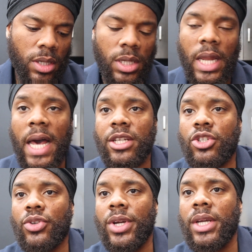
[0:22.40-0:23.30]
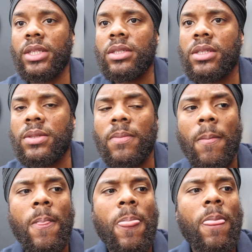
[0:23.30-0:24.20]
a lot of trends.
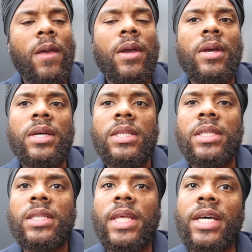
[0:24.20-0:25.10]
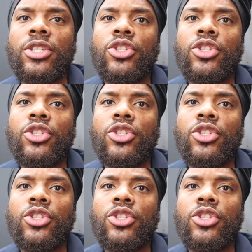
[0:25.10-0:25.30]
There's